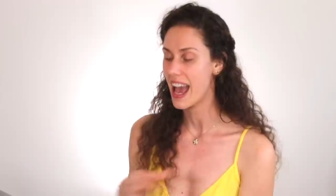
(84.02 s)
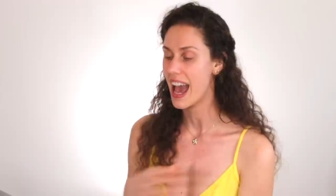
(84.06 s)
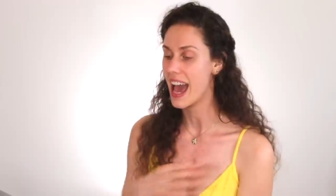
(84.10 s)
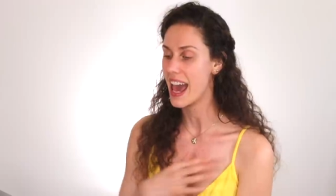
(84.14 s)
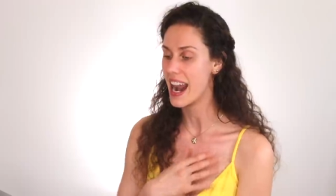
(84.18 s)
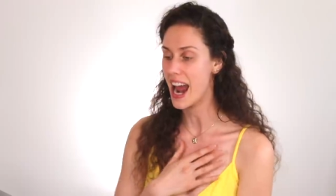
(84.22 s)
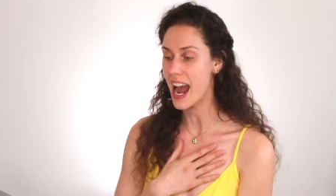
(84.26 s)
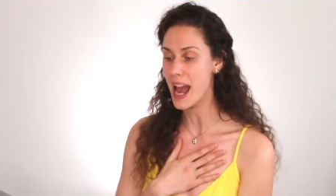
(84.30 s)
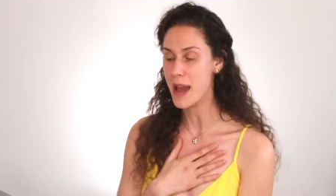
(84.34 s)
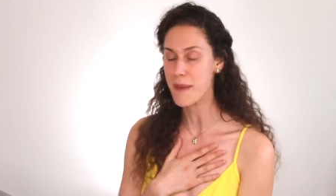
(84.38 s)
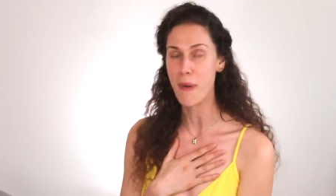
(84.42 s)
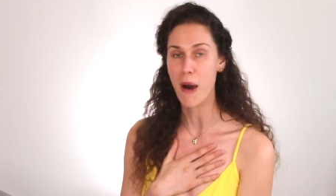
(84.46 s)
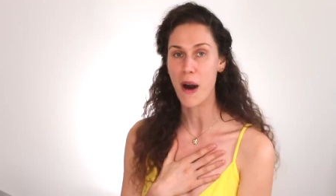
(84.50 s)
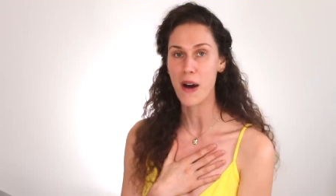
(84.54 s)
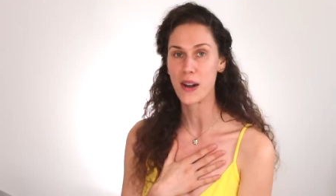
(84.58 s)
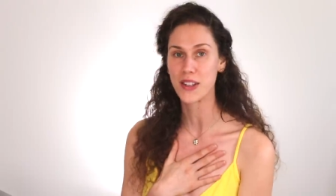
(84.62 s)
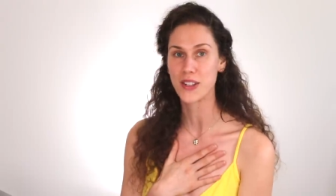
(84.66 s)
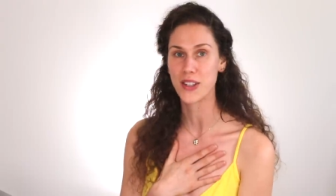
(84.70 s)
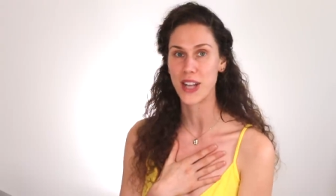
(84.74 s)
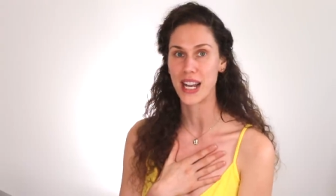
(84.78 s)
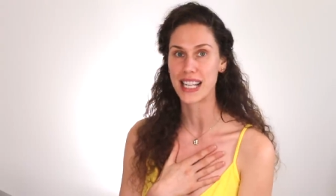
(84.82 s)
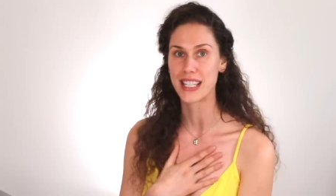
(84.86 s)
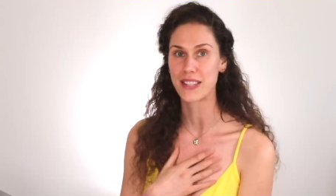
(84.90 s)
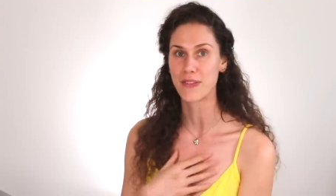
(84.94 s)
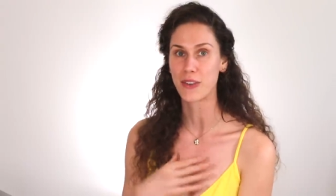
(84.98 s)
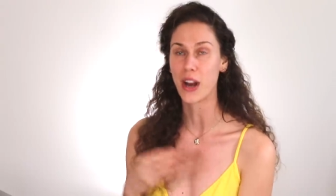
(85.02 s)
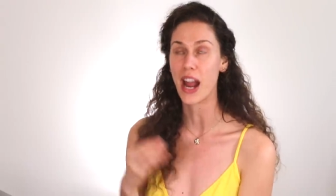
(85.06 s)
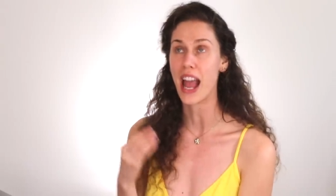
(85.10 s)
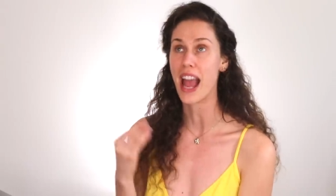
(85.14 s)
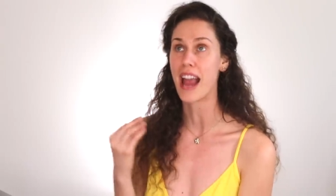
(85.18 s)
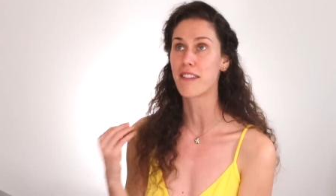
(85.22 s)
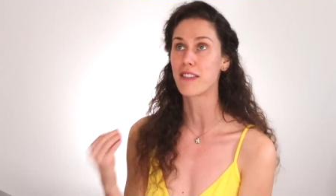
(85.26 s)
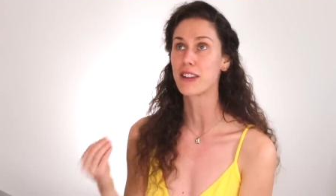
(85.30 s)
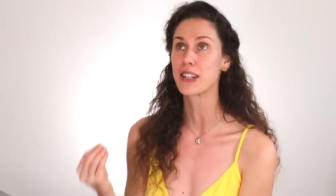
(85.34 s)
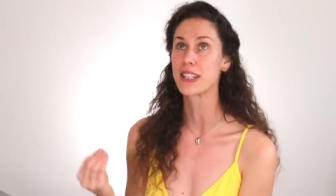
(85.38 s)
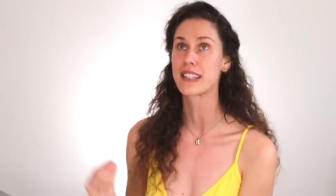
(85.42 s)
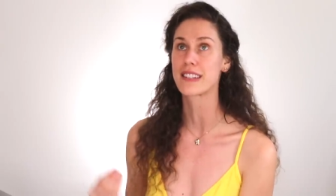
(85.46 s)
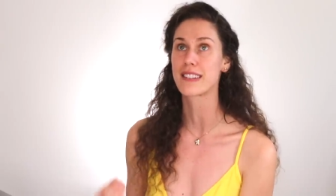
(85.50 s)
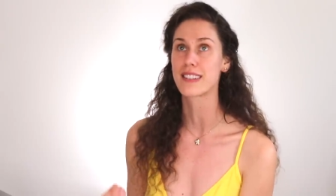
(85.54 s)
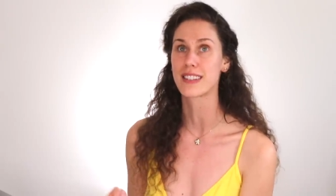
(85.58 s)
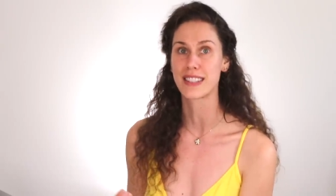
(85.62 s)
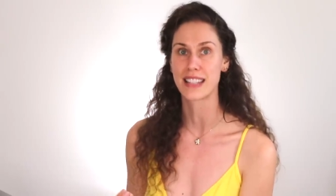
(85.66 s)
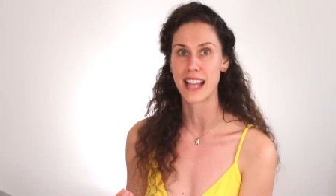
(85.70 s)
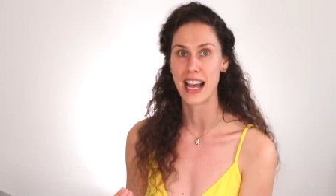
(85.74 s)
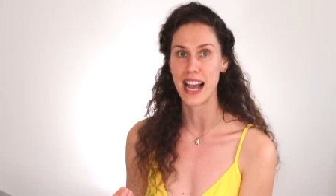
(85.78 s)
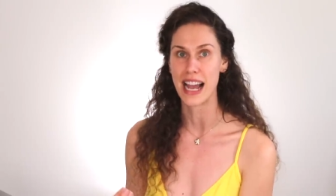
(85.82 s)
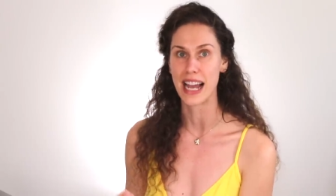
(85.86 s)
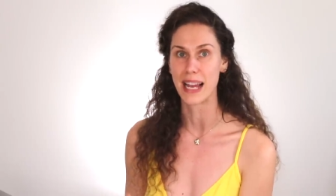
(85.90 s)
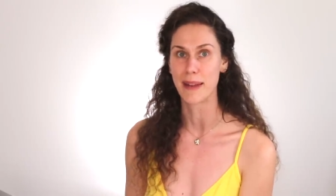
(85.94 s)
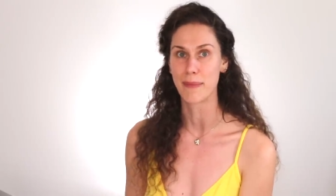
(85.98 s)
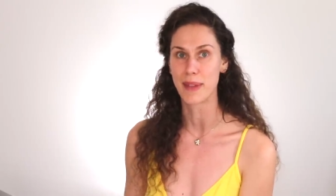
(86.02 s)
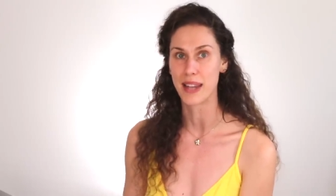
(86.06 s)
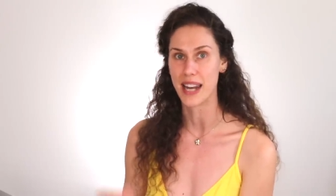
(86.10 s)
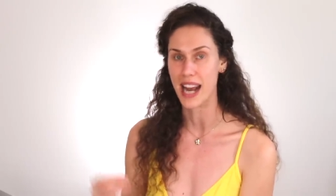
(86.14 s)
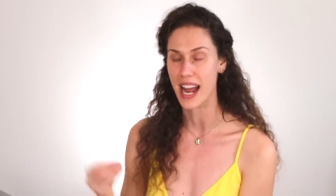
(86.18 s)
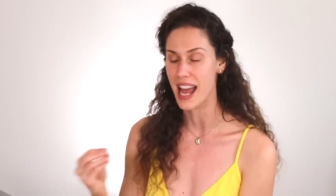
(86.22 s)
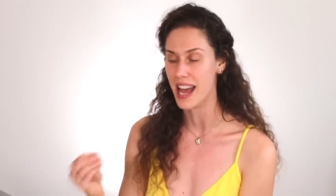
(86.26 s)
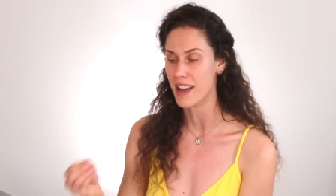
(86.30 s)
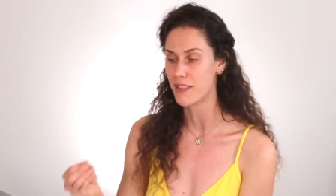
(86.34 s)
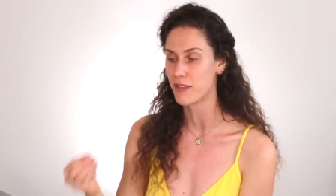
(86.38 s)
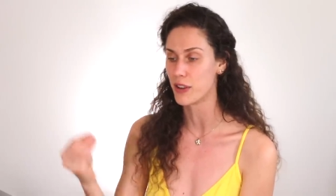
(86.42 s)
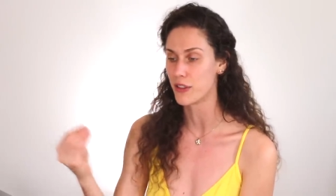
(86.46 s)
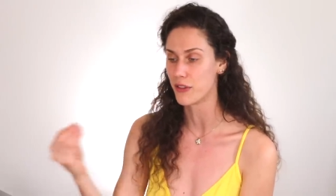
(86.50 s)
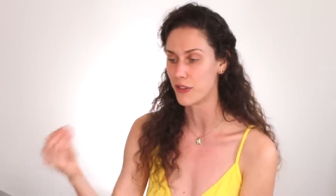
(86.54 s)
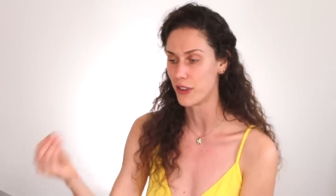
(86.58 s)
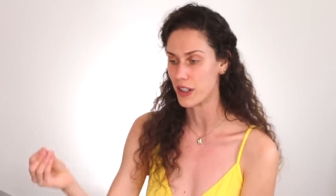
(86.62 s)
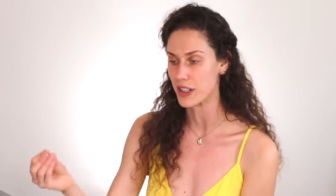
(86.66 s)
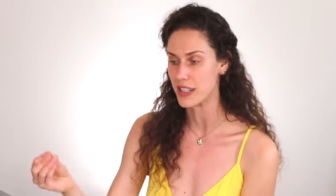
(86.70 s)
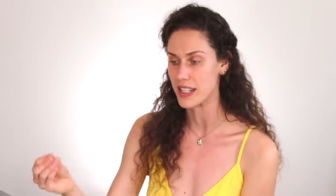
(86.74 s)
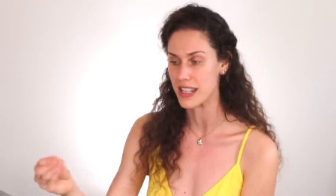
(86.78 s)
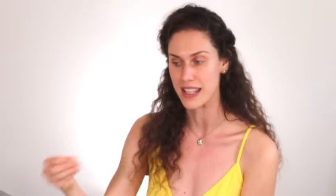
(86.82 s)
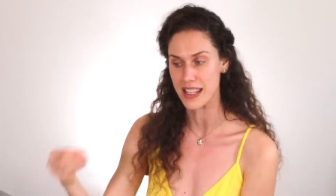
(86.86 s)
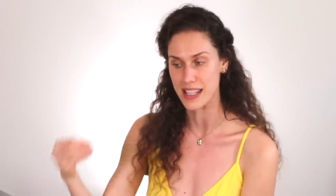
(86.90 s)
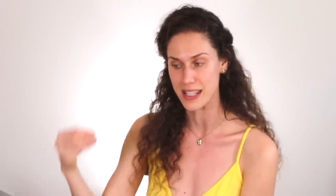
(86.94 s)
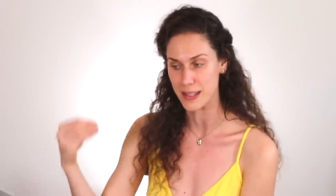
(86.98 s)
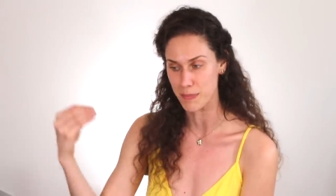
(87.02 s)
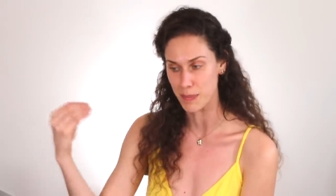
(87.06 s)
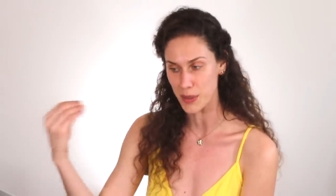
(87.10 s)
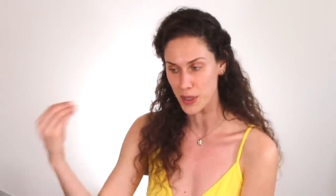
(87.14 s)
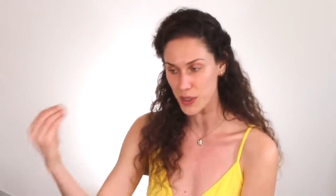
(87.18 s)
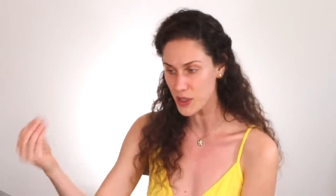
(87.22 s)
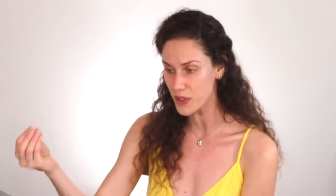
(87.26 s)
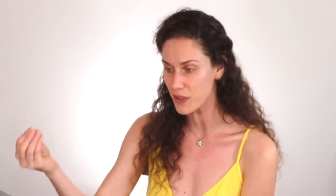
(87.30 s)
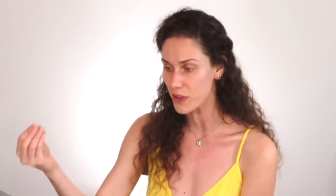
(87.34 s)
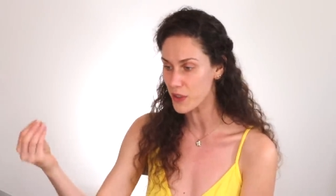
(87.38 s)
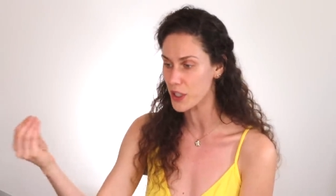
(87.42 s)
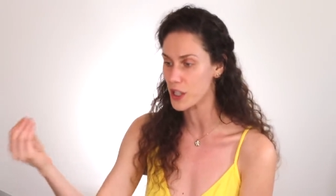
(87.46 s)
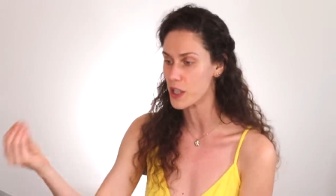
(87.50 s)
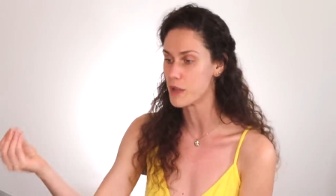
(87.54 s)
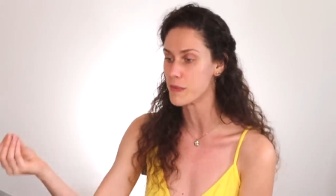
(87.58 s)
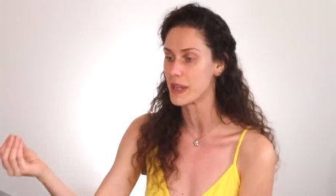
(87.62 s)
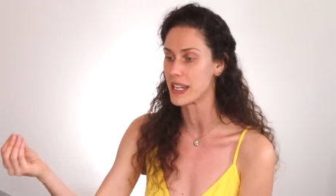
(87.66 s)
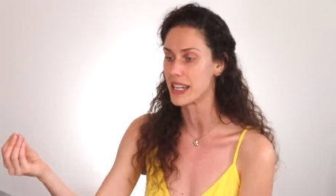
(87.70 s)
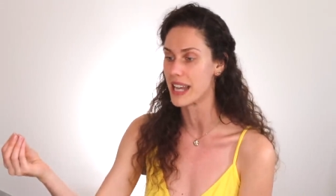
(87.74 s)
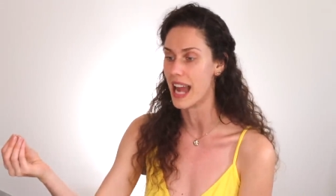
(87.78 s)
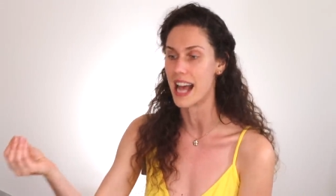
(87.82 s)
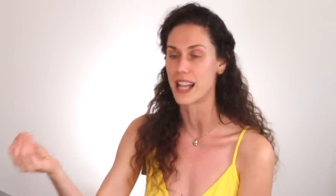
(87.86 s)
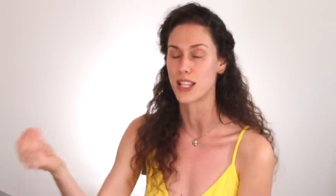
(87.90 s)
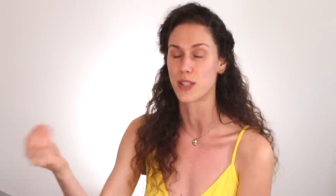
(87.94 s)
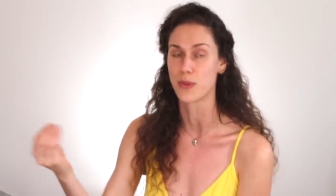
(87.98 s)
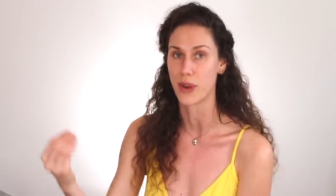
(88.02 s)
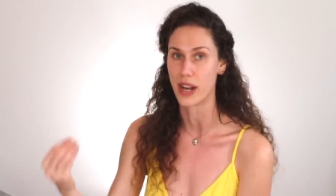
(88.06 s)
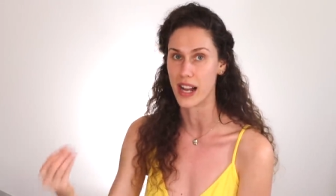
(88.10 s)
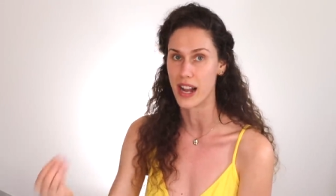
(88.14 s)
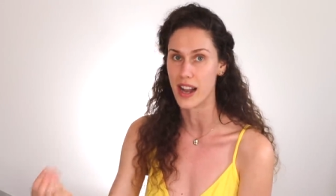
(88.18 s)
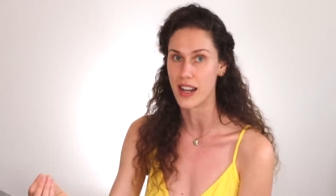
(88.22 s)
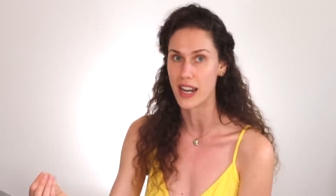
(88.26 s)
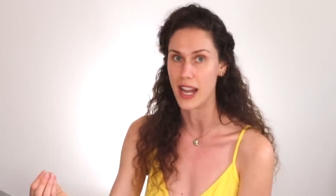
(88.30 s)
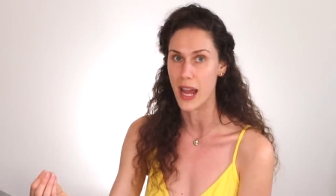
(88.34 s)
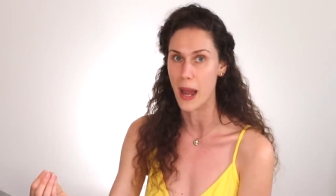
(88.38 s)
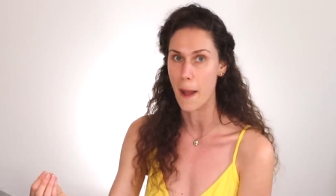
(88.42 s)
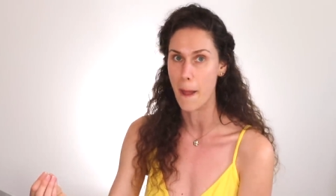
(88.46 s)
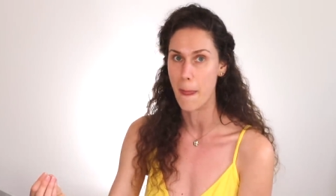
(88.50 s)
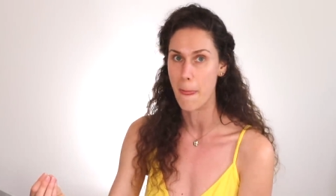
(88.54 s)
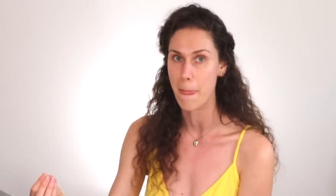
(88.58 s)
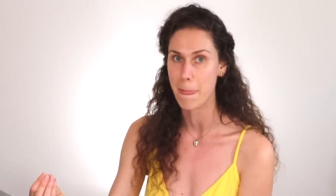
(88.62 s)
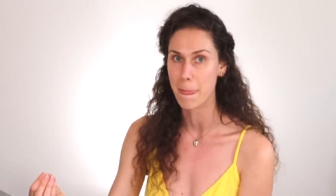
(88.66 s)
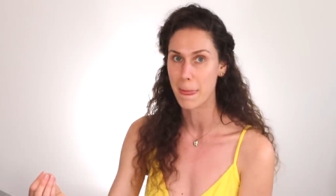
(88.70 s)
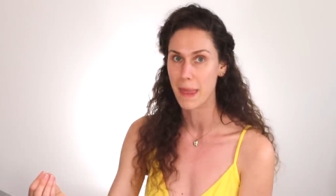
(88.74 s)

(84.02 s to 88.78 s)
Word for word: and I apologize for every single time that I have referred to this beautiful human as Rihanna.